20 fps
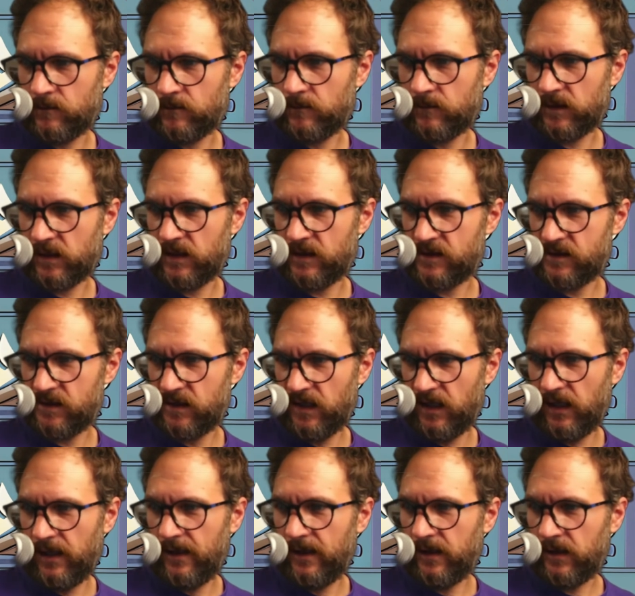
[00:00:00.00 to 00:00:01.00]
What he's
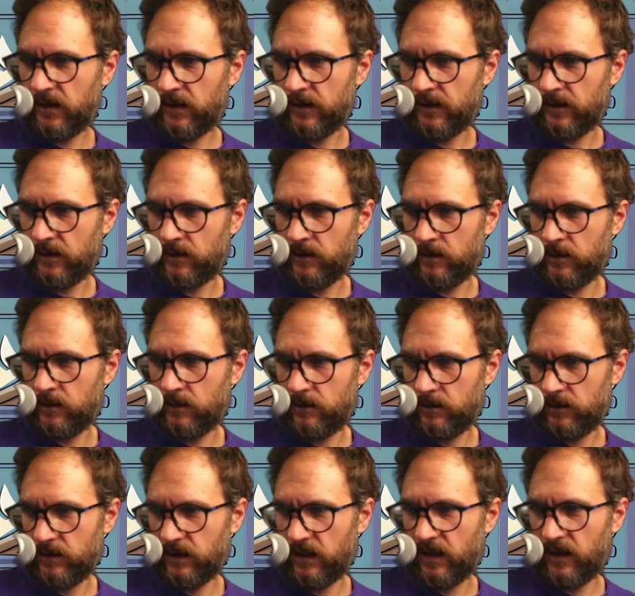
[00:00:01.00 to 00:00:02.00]
saying,
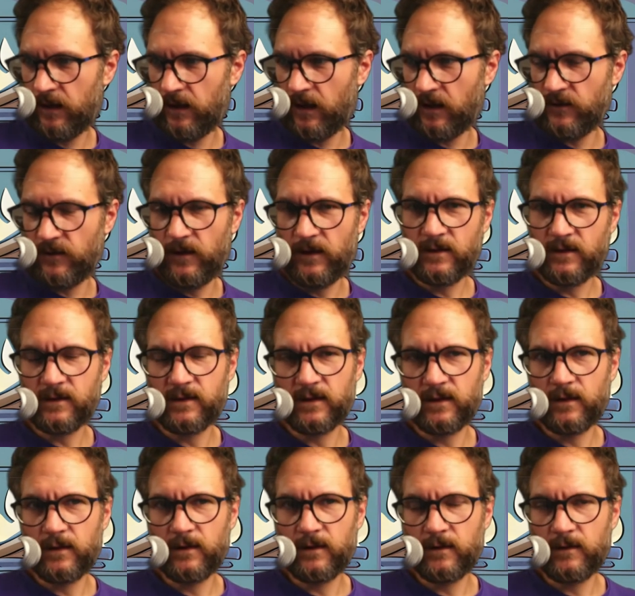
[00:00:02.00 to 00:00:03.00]
and uh, this
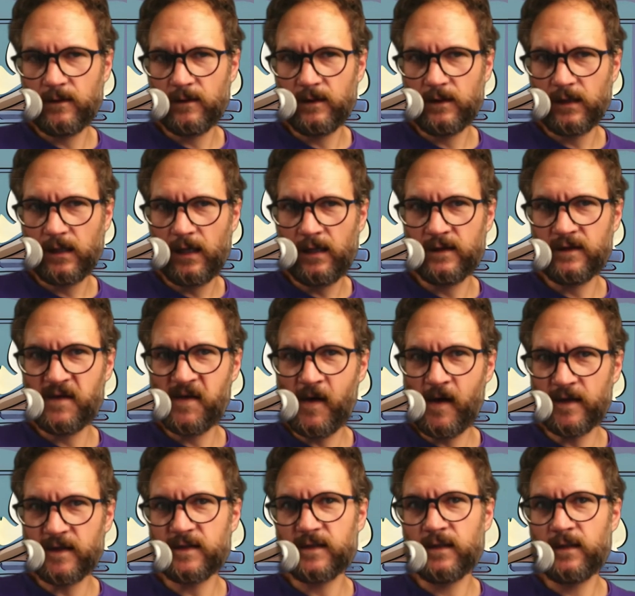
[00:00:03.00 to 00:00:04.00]
kind of
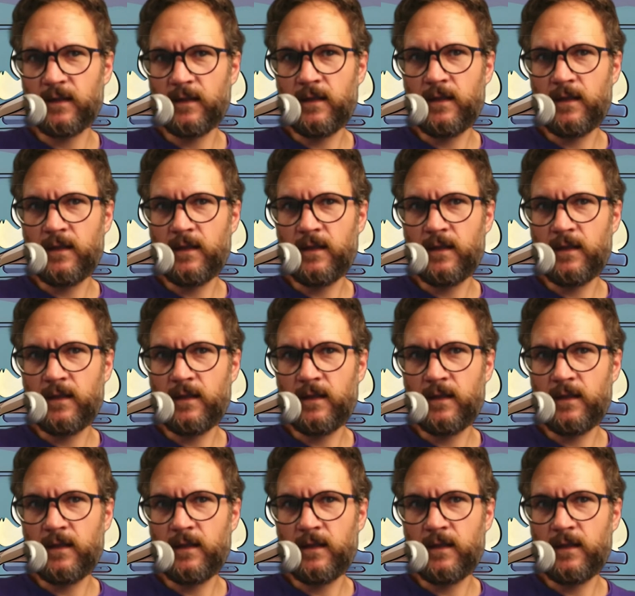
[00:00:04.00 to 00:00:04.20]
sucks.